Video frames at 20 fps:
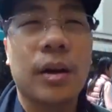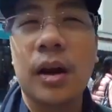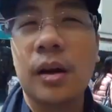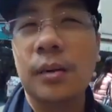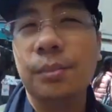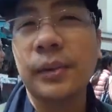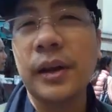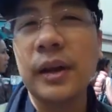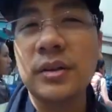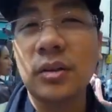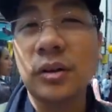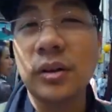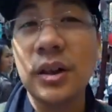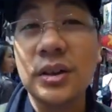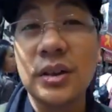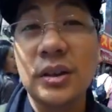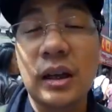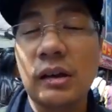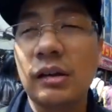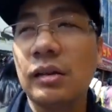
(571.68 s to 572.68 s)
placed on a
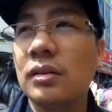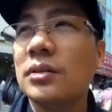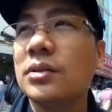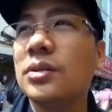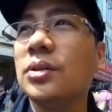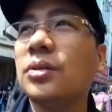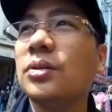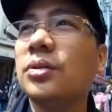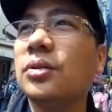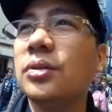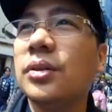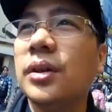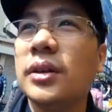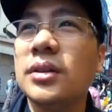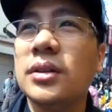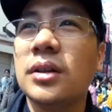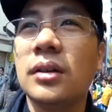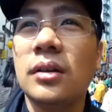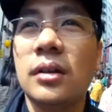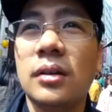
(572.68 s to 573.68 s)
stick. So it's
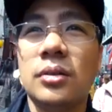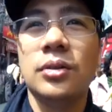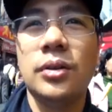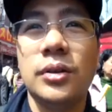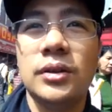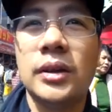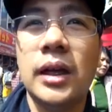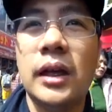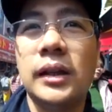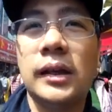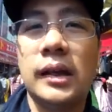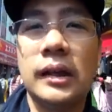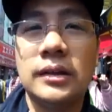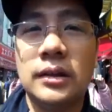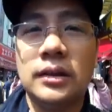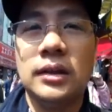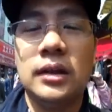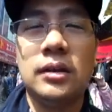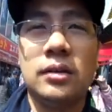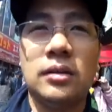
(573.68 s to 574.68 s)
a good
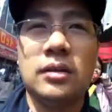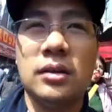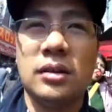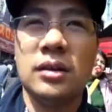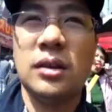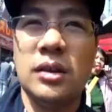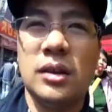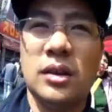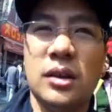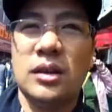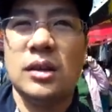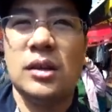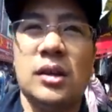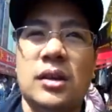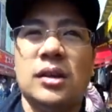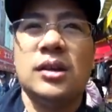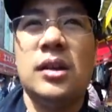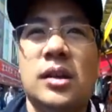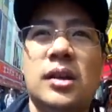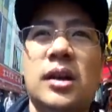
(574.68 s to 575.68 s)
delicacy here,
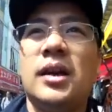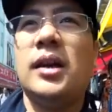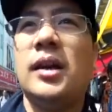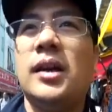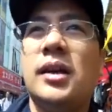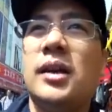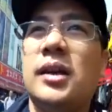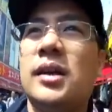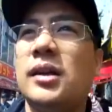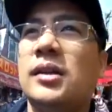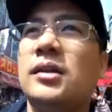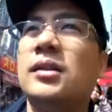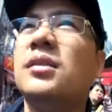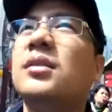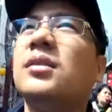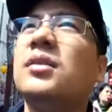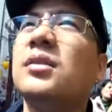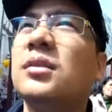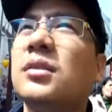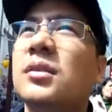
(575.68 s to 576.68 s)
and
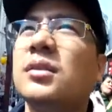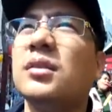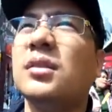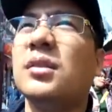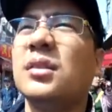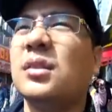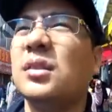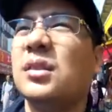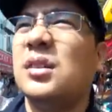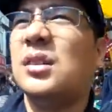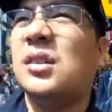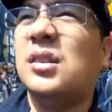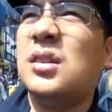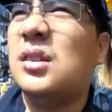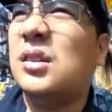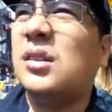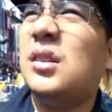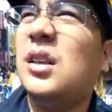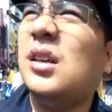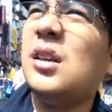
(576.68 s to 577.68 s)

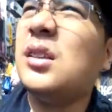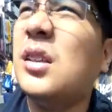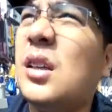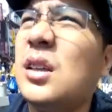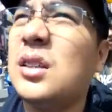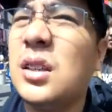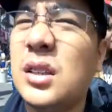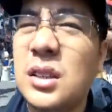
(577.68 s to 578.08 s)
I think this is